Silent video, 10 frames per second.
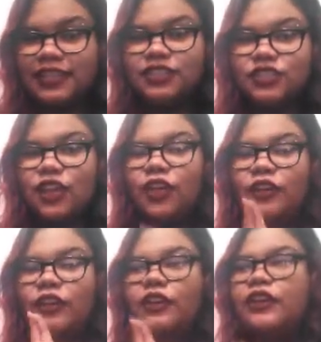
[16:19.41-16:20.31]
That
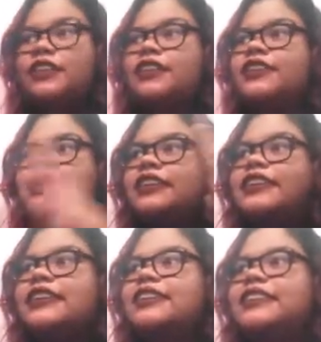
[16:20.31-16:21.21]
song
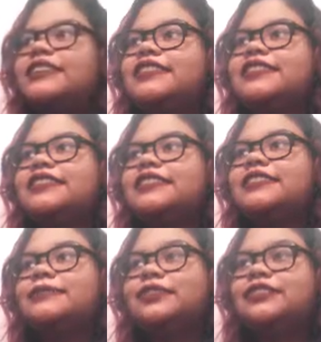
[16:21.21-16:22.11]

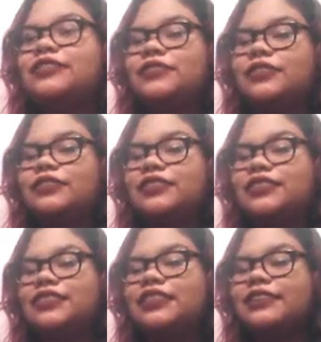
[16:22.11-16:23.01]
is
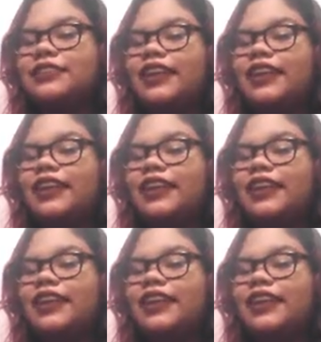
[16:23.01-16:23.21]
beautiful.